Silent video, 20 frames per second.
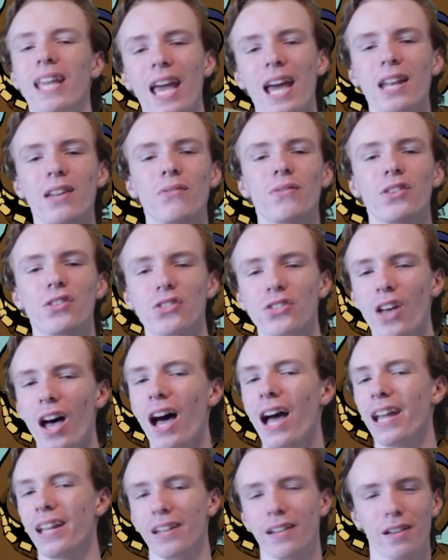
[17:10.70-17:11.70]
the end of the
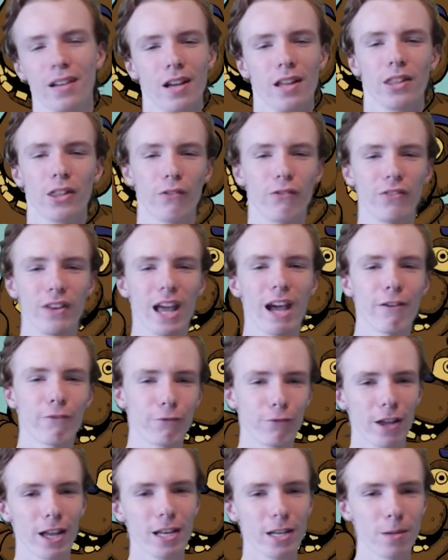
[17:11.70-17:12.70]
sign. The FNAF
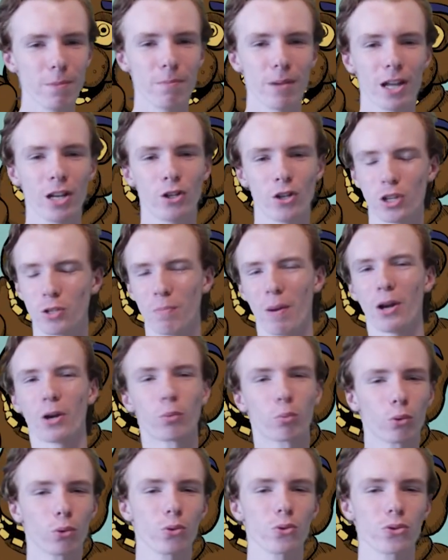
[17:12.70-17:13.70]
fandom page has
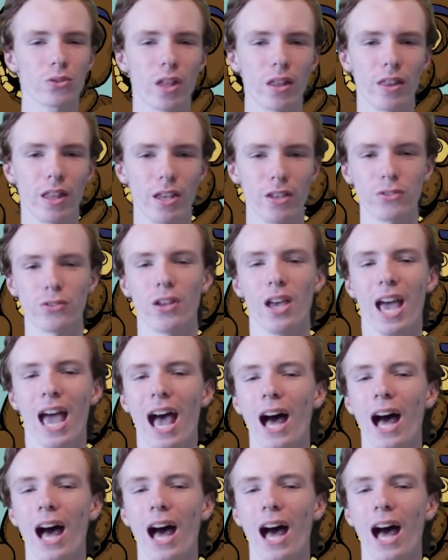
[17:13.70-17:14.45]
better rules than this.